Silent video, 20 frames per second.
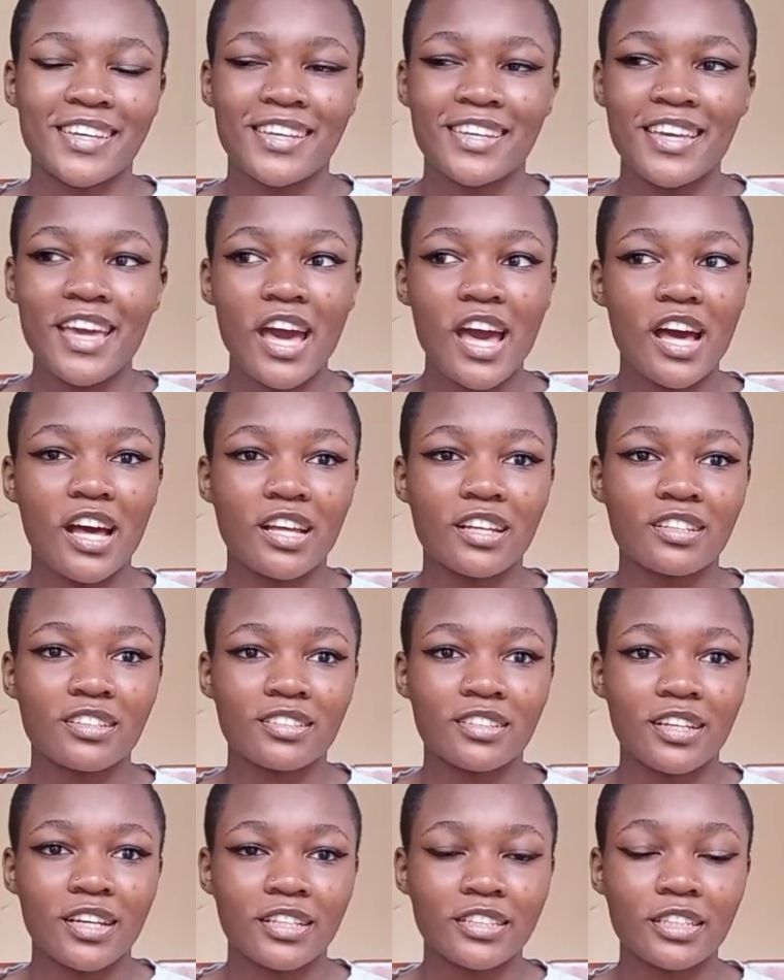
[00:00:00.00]
Yeah,
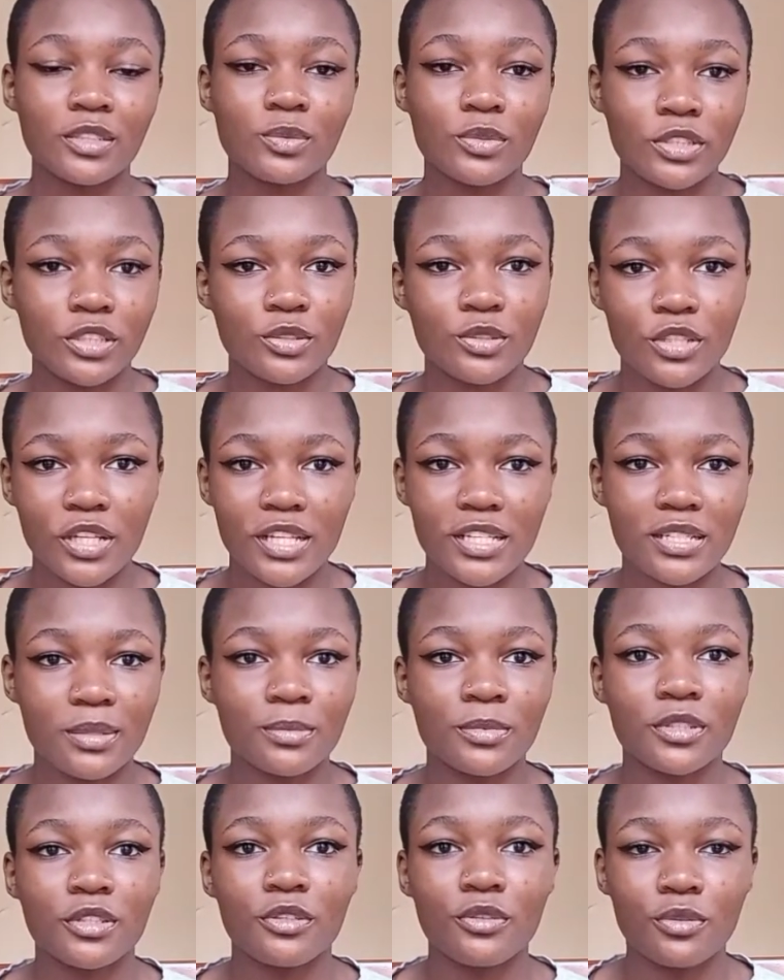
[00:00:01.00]
I just wanted to try
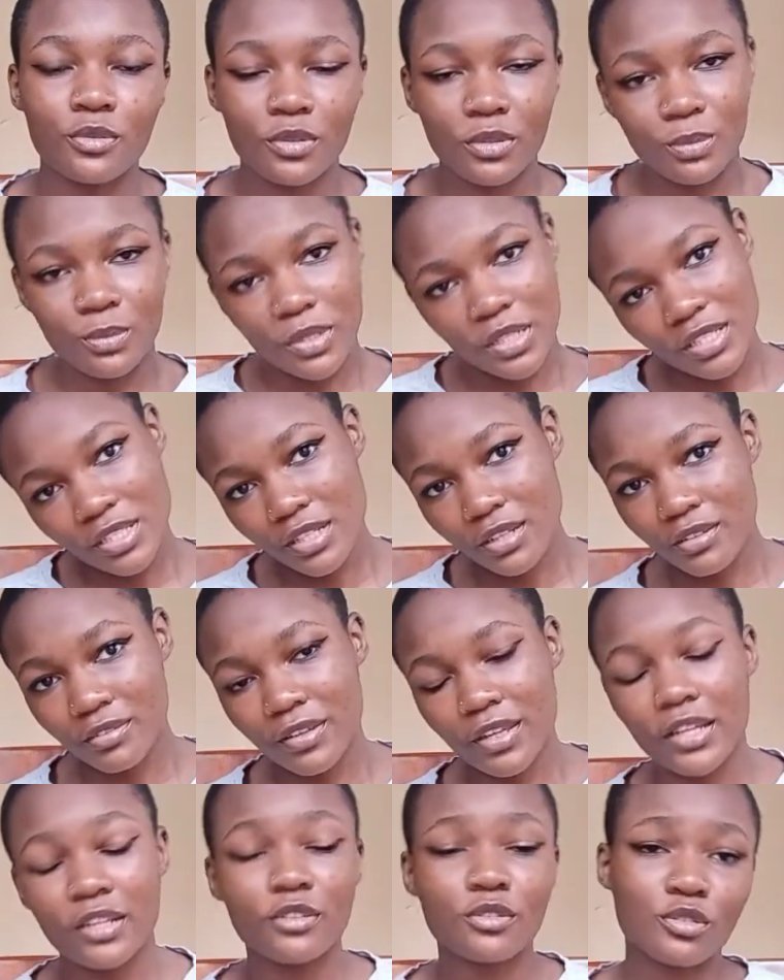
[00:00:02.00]
something new with myself,
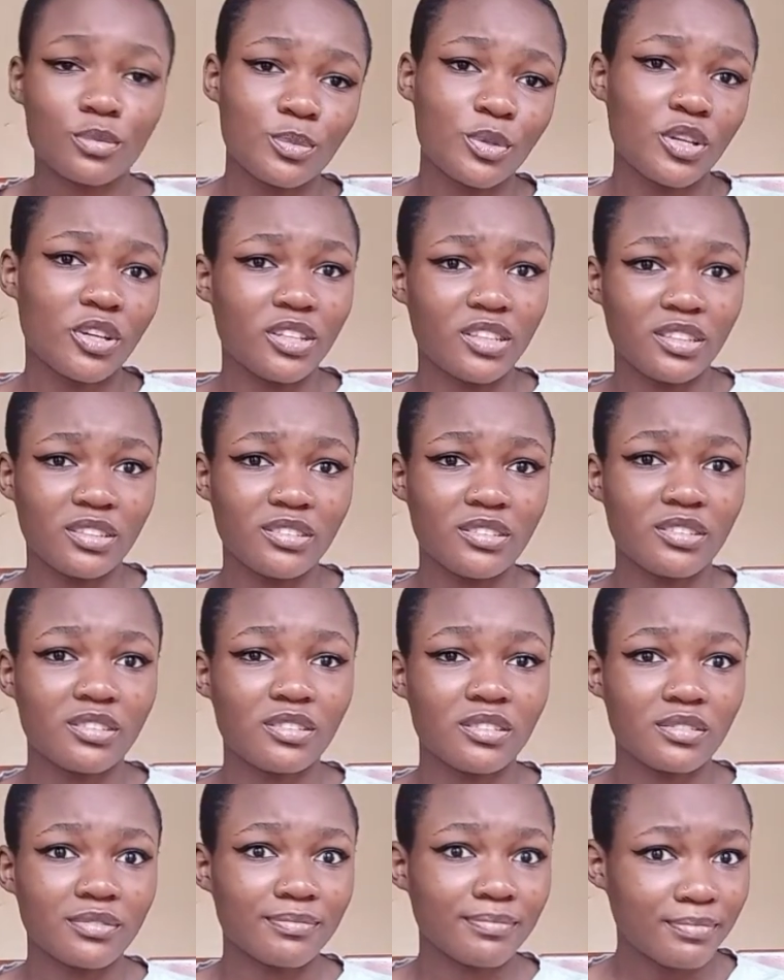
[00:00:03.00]
and to be
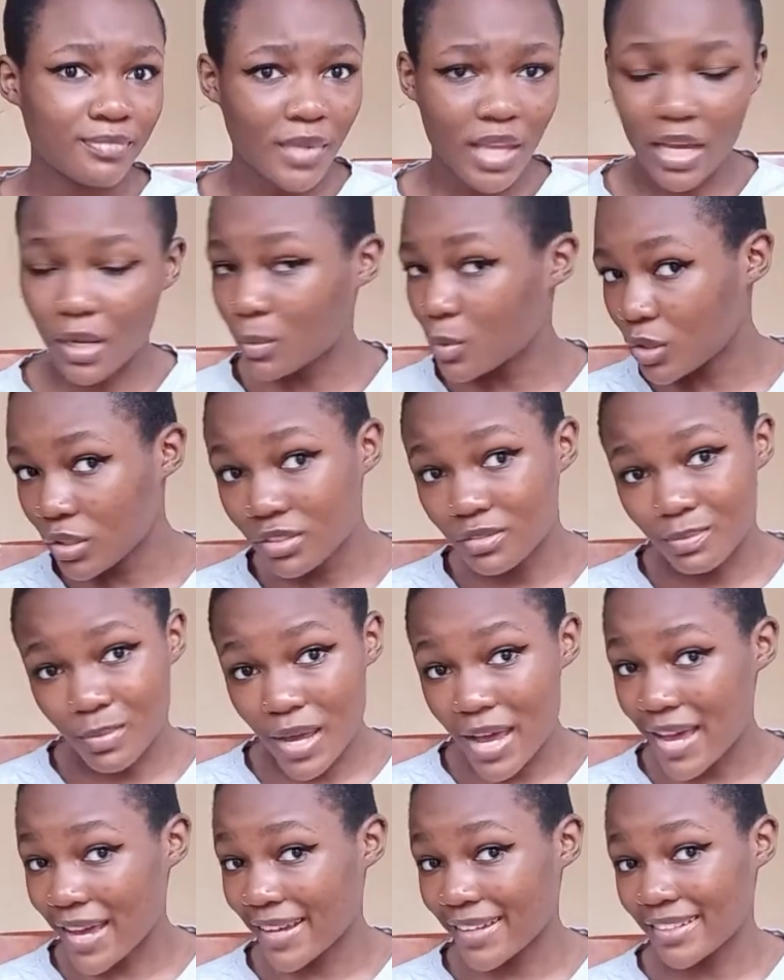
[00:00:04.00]
honest, I'm not
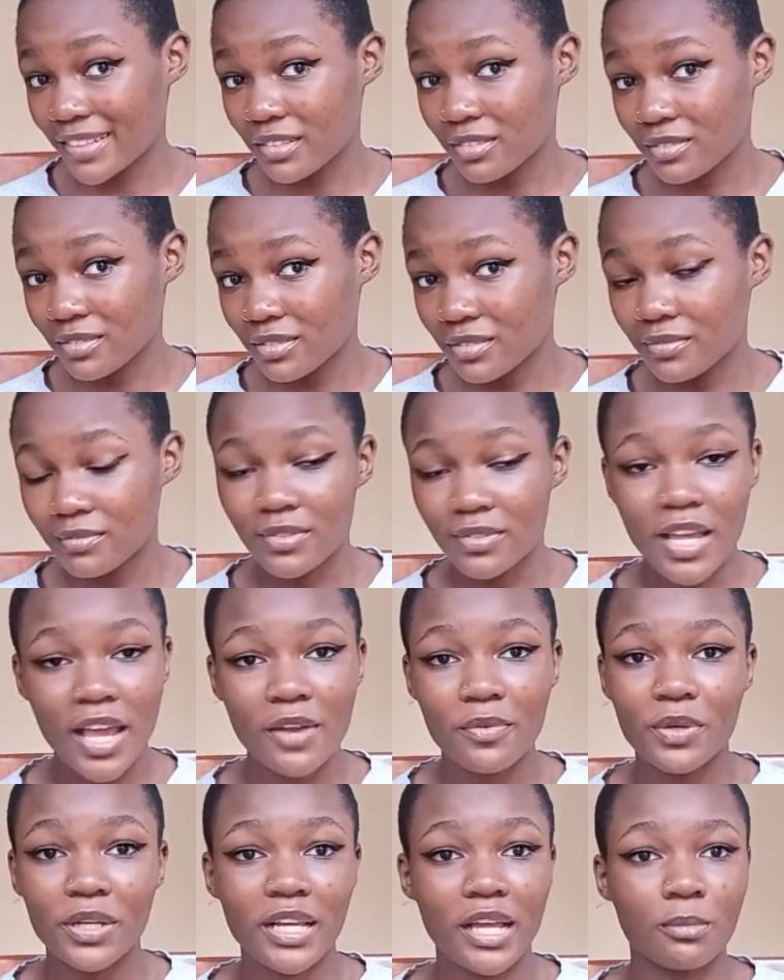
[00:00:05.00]
mad. I
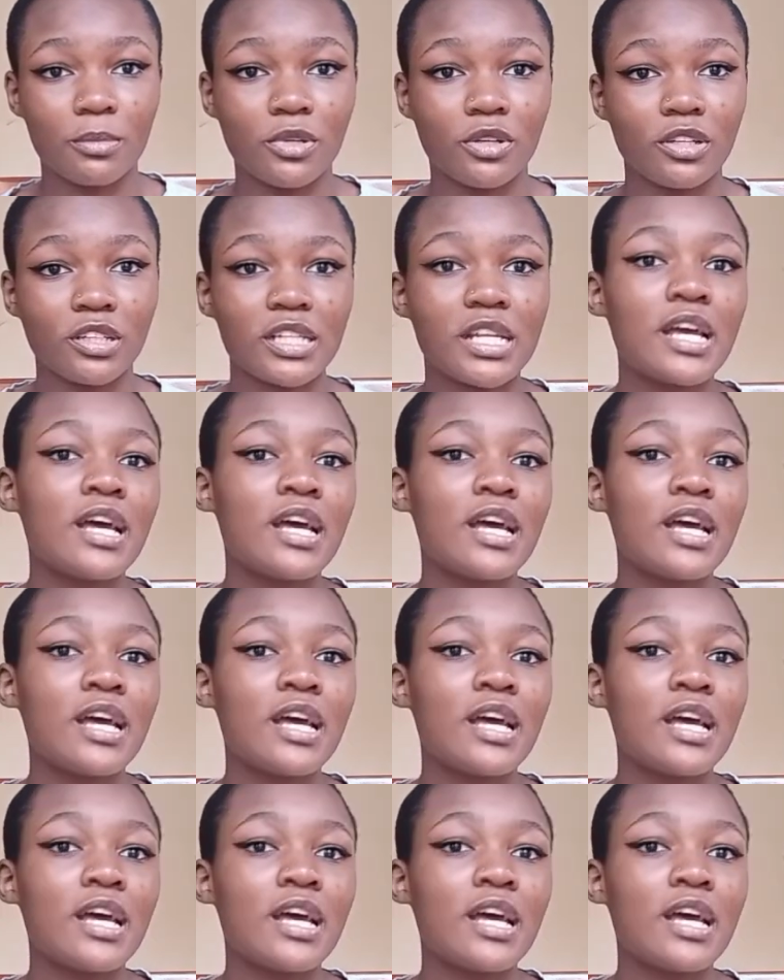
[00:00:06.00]
really am not.